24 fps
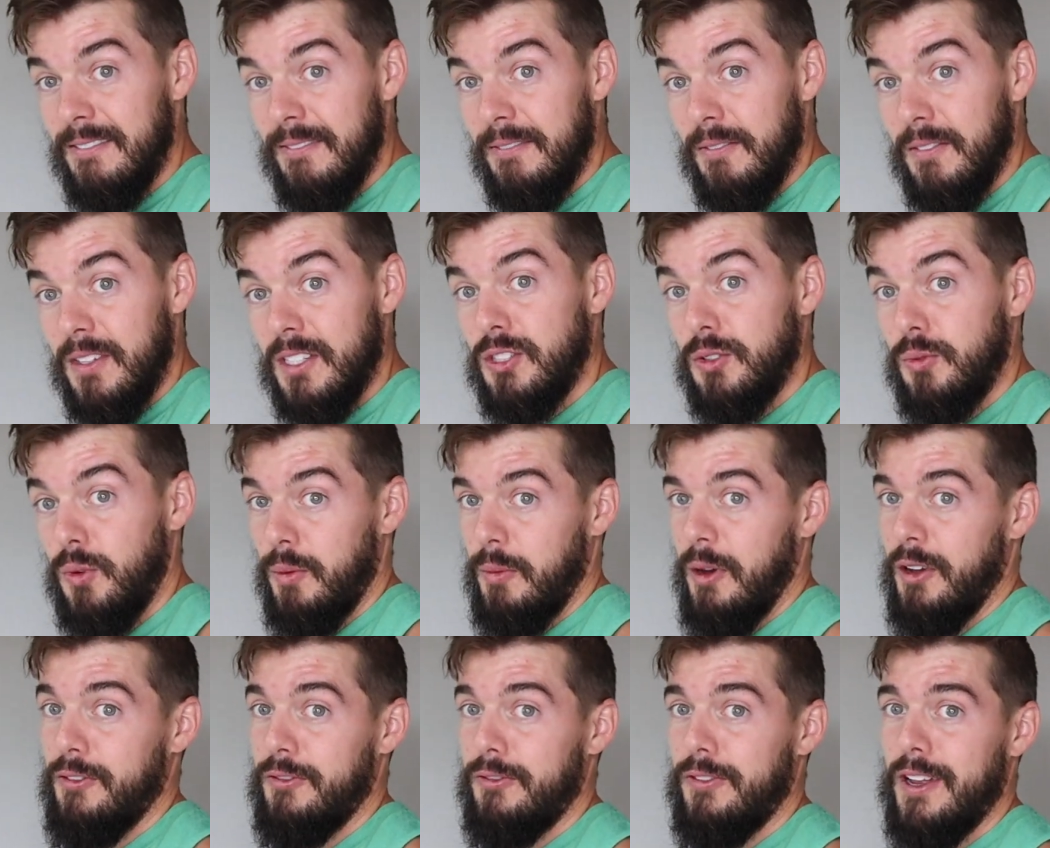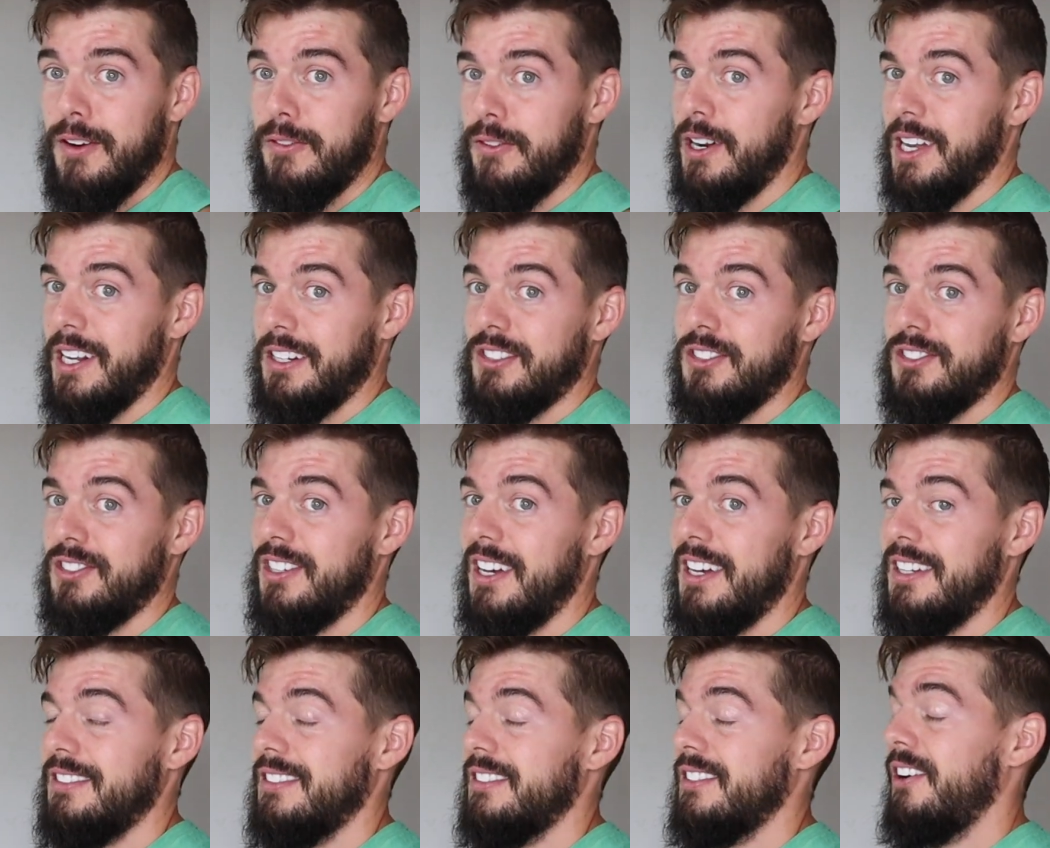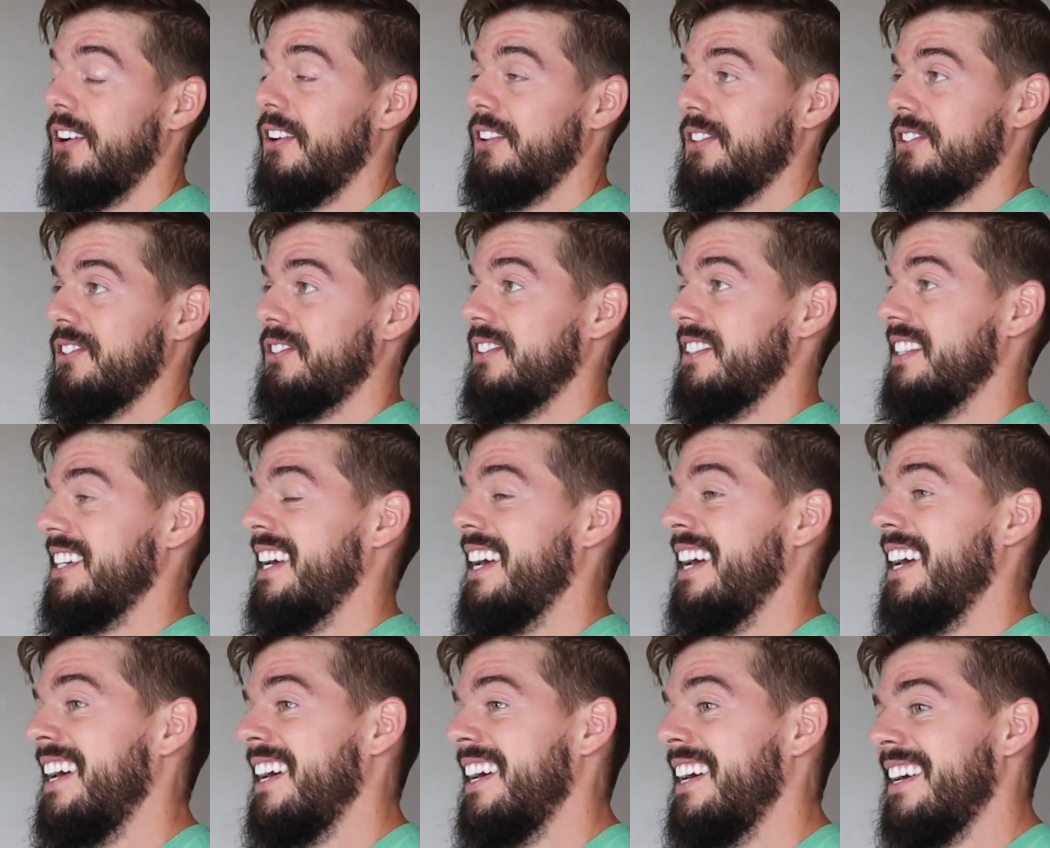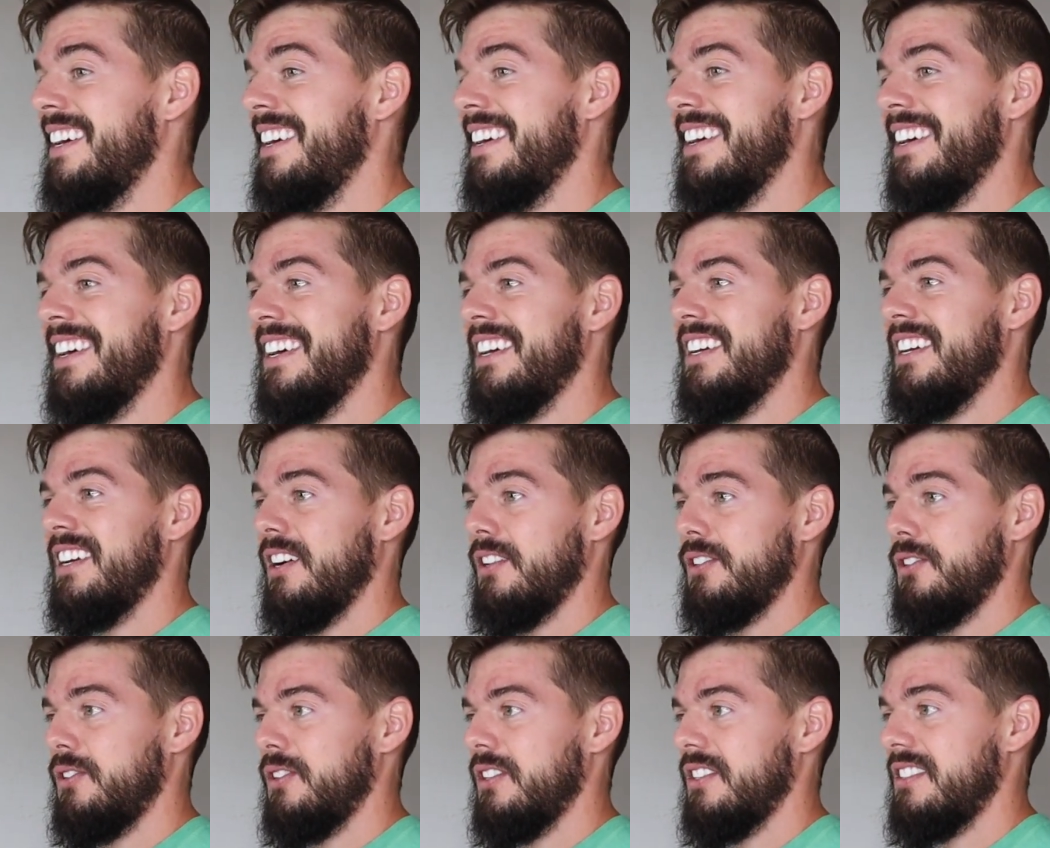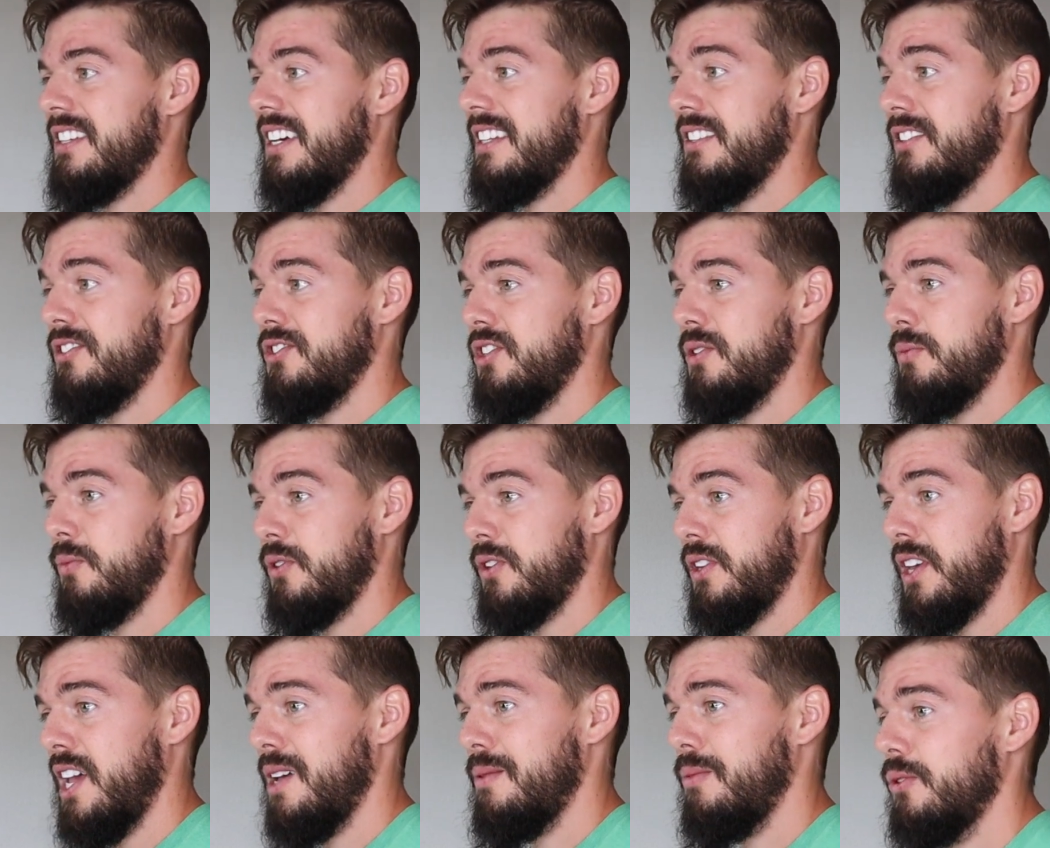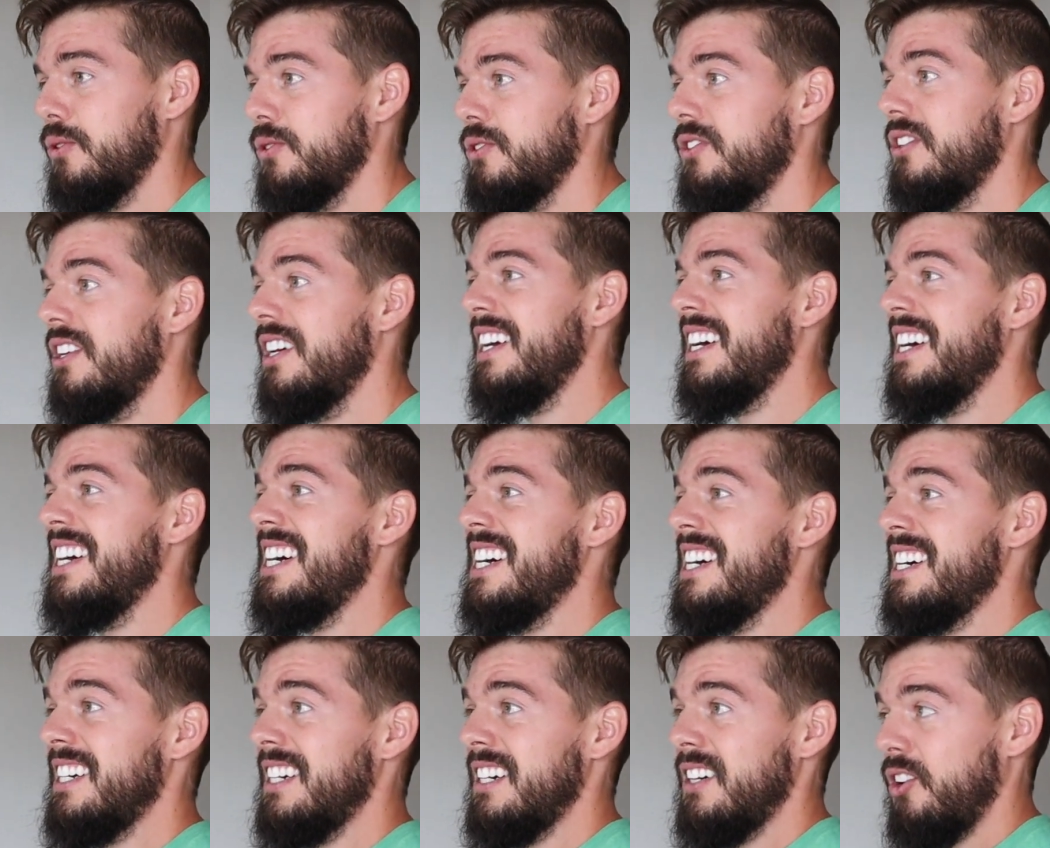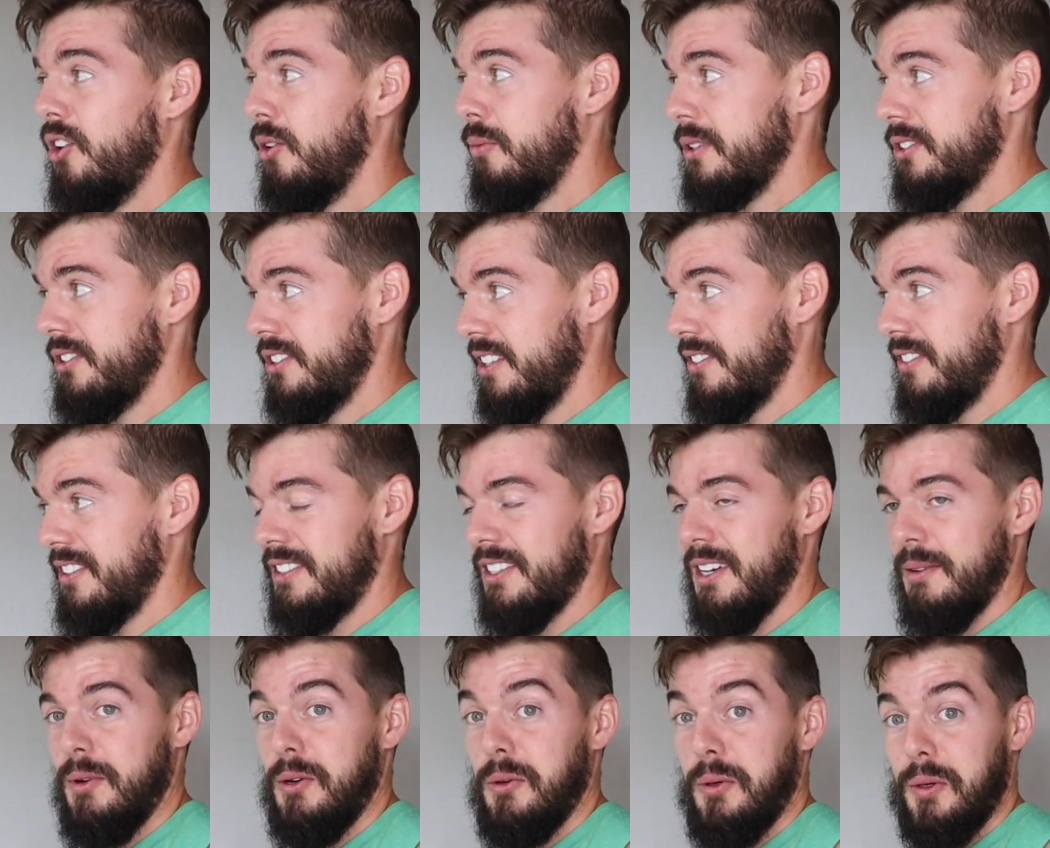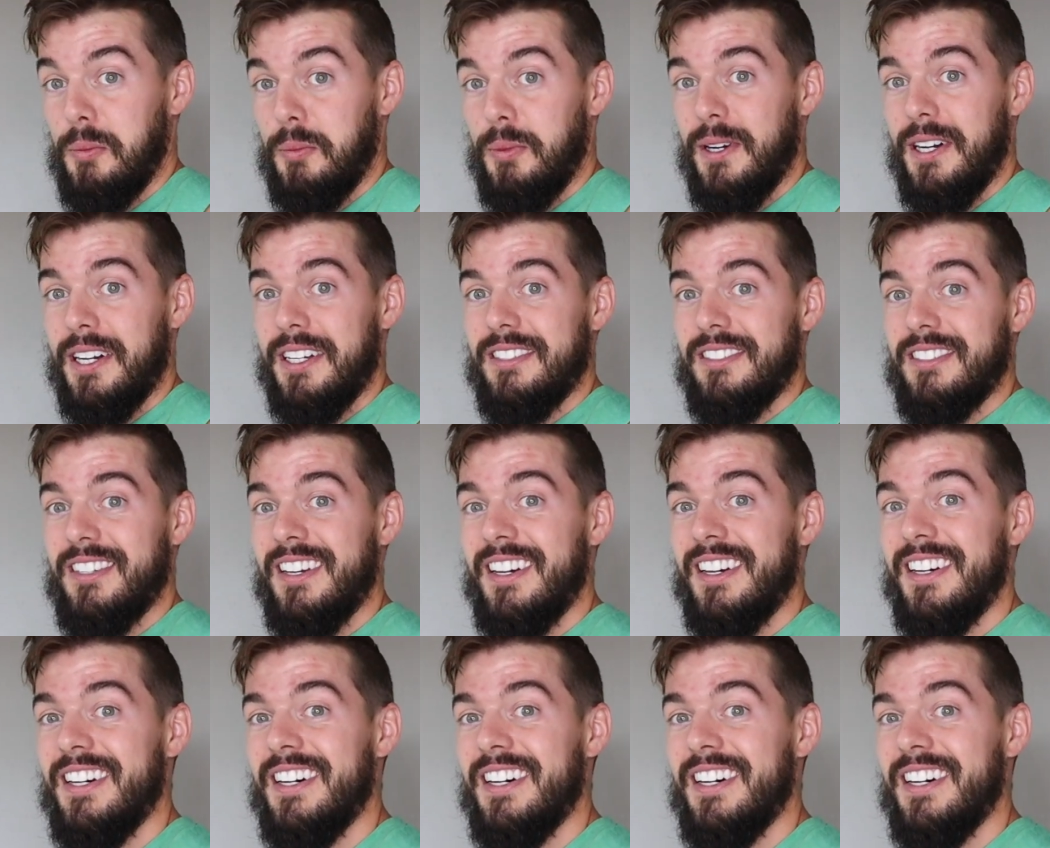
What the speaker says: This is one of my favorite exercises, honestly. I'll do this at the gym with cables almost every time I work bis.